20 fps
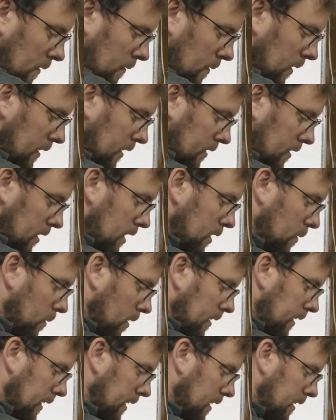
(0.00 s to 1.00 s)
we'll continue
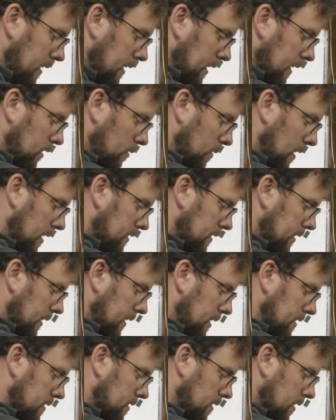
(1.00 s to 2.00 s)
on here, get the rest of
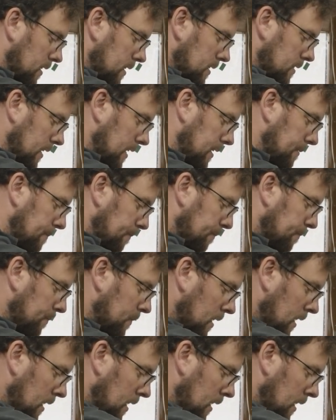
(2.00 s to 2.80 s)
these guys in,